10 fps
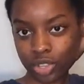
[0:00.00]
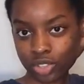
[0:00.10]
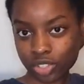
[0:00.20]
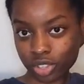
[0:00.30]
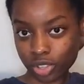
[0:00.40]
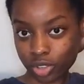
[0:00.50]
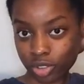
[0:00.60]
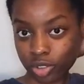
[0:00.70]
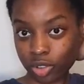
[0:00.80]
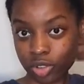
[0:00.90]

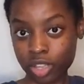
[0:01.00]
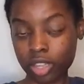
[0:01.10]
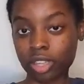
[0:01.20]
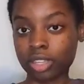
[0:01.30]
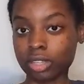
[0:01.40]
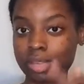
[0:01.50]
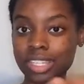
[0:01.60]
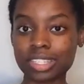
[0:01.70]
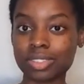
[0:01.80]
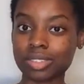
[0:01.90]
So the
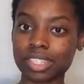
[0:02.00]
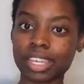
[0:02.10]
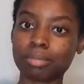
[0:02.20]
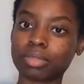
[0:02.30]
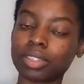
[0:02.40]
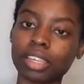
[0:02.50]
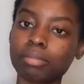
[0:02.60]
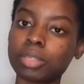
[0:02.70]
bus still stopped letting